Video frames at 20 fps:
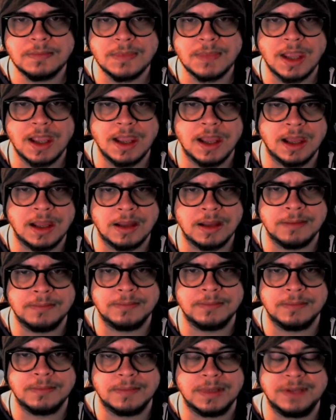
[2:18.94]
But
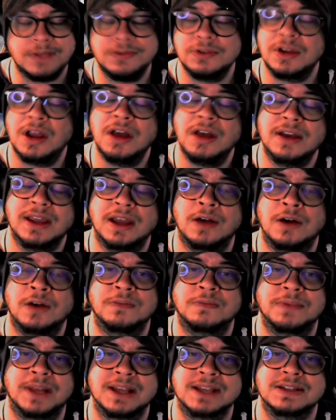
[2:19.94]
if you can't get hold
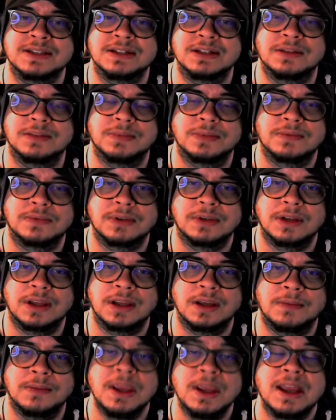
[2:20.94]
of Plastidip,
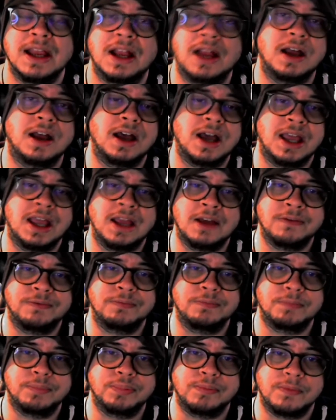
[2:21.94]
I have
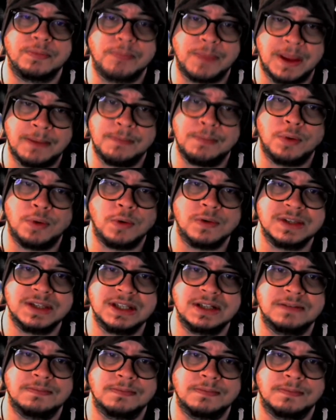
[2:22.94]

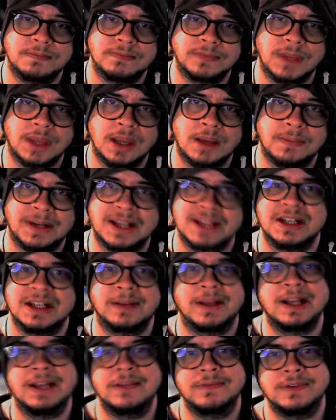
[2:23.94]
imported
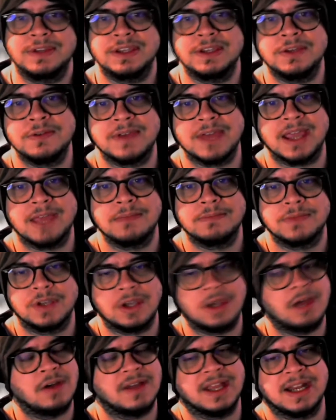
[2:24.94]
Plastidip. I live in the UK. You
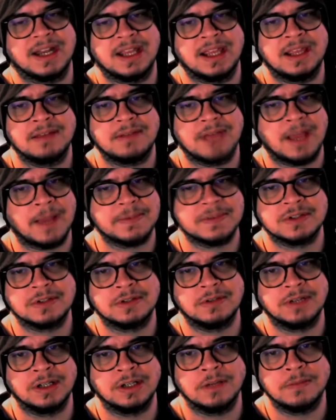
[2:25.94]
can't get it here,
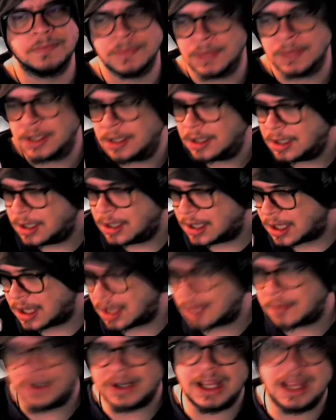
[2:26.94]
absolutely not.
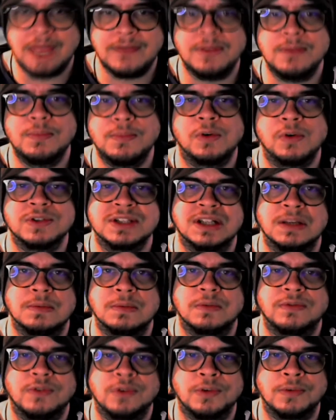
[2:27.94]
But I have imported it
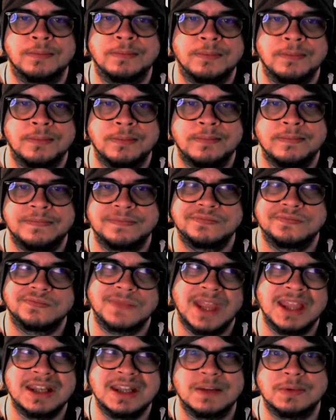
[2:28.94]
before.
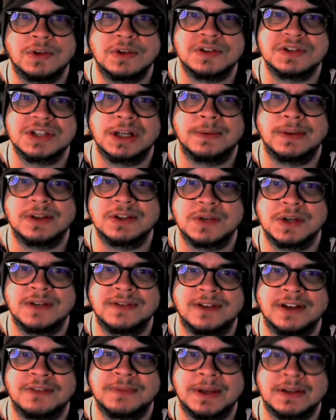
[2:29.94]
Ended up costing about
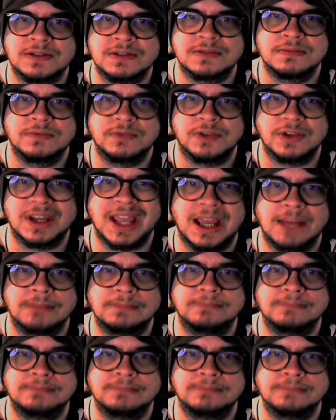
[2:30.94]
£25 for a can.